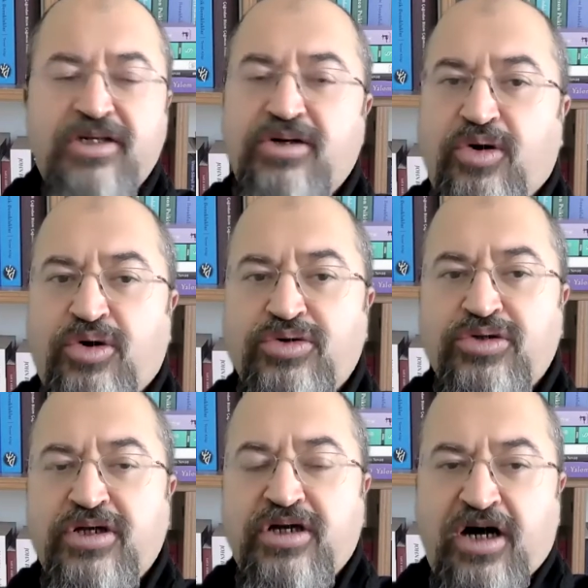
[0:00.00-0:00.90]
on
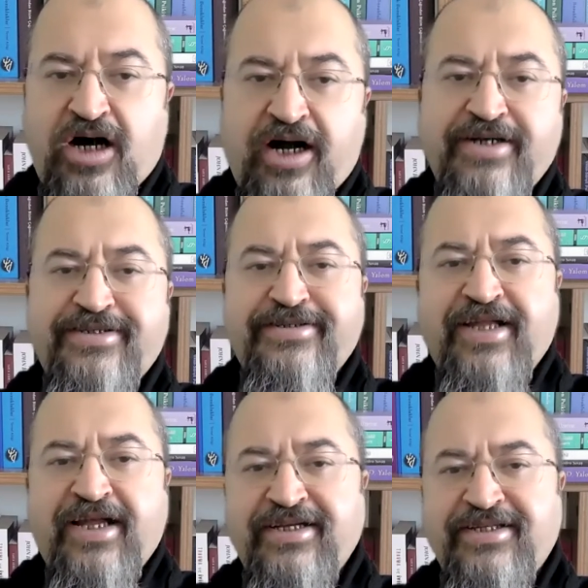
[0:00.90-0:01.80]
hard
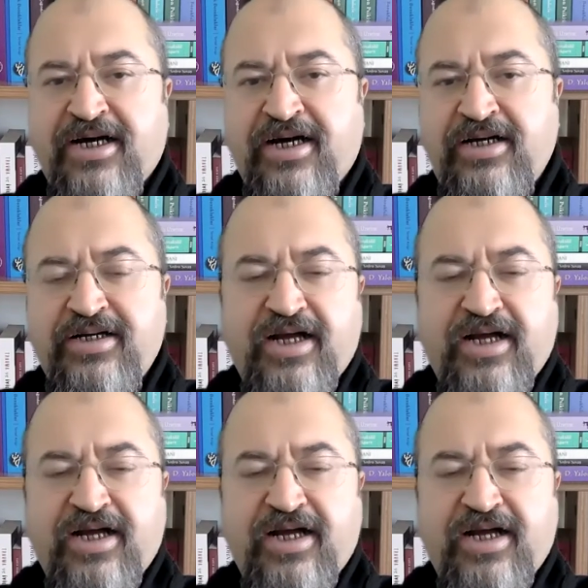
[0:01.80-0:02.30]
data